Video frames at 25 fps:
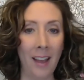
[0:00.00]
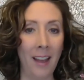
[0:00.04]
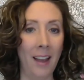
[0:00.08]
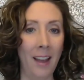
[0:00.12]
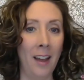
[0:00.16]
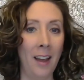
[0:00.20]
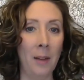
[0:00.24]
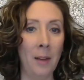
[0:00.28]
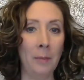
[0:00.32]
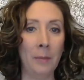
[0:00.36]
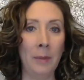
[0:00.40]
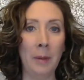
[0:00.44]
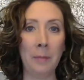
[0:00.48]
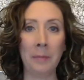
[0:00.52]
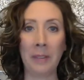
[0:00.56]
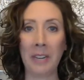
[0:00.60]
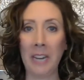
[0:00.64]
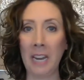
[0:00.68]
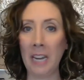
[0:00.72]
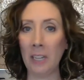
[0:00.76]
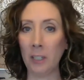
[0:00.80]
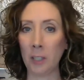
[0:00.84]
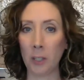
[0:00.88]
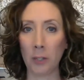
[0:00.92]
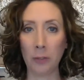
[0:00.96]
I'm going
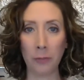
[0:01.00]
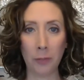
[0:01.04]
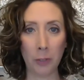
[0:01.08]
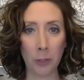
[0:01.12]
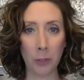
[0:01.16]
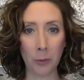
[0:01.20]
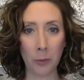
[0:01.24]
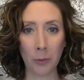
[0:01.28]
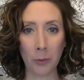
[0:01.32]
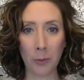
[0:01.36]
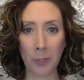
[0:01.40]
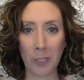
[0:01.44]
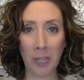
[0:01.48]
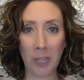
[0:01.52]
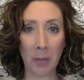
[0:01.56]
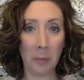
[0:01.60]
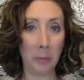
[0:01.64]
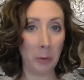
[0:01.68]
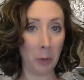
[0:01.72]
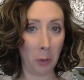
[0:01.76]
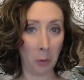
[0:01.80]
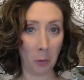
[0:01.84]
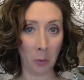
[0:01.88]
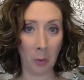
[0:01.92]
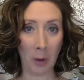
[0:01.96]
to answer a few
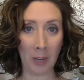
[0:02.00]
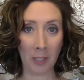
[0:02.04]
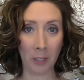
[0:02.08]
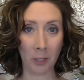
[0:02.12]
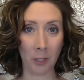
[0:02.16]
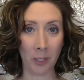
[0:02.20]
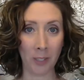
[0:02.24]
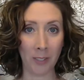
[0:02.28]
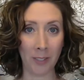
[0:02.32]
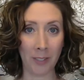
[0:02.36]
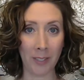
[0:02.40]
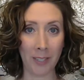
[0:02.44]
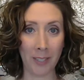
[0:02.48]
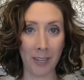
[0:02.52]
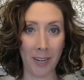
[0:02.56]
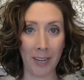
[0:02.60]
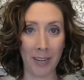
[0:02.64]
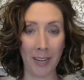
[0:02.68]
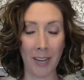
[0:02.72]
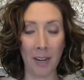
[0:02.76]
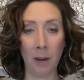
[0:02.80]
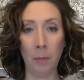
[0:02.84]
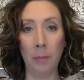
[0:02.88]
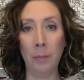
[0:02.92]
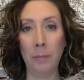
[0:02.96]
typical questions that I
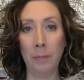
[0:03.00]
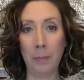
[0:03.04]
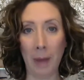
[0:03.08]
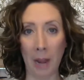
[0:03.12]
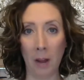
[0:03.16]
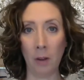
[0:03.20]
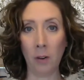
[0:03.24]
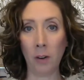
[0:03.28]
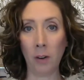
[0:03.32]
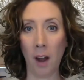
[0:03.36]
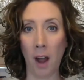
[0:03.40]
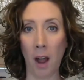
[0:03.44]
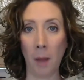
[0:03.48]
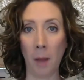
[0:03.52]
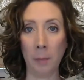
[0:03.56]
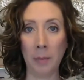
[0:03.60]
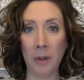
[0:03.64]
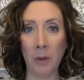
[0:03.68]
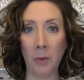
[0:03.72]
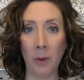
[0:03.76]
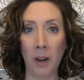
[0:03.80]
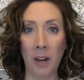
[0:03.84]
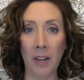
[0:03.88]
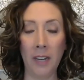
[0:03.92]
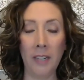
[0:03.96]
get about
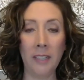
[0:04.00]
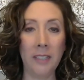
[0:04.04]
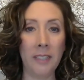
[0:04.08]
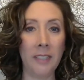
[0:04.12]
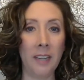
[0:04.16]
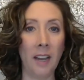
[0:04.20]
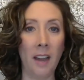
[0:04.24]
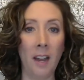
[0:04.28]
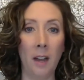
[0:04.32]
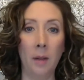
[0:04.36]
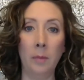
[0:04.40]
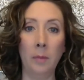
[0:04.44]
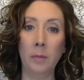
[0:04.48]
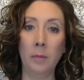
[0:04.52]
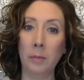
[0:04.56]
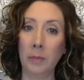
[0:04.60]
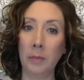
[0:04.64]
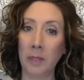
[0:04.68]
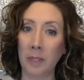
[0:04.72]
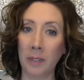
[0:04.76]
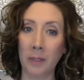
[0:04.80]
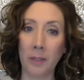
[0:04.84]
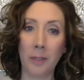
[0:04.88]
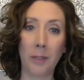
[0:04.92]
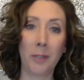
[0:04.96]
copyright
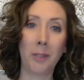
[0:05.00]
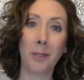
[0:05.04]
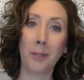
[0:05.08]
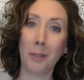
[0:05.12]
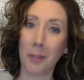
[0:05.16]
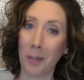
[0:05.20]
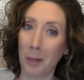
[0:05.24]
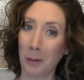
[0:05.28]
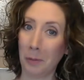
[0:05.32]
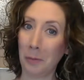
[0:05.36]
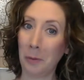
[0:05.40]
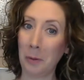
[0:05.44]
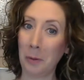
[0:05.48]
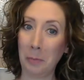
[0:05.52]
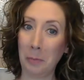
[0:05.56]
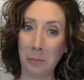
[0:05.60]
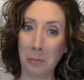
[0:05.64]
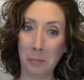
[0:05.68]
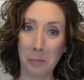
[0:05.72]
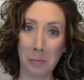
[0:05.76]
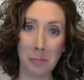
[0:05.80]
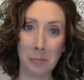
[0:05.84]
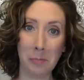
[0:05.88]
because we